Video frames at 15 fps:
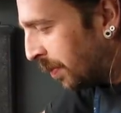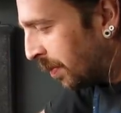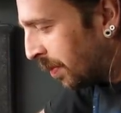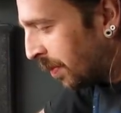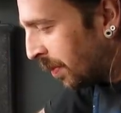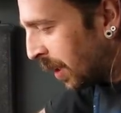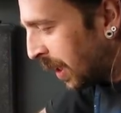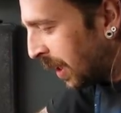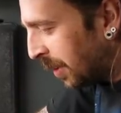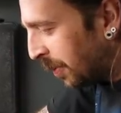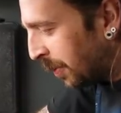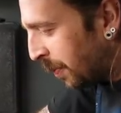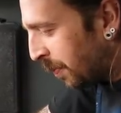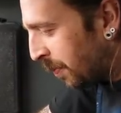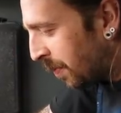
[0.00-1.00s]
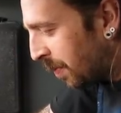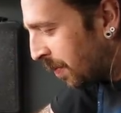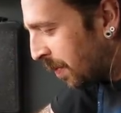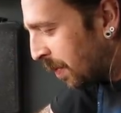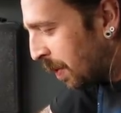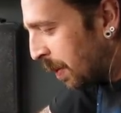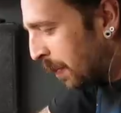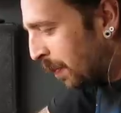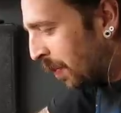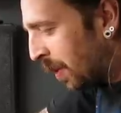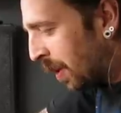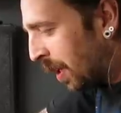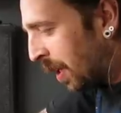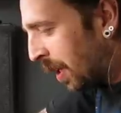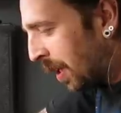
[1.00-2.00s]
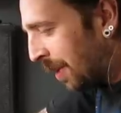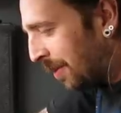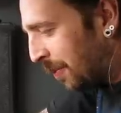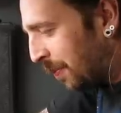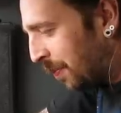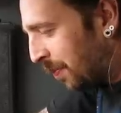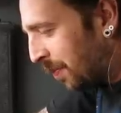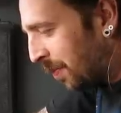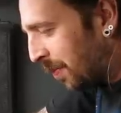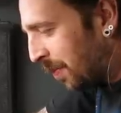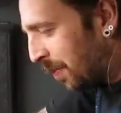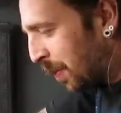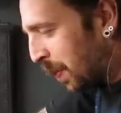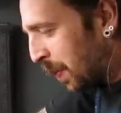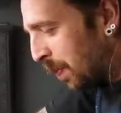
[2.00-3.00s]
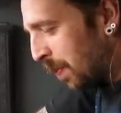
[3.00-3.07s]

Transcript: [no speech]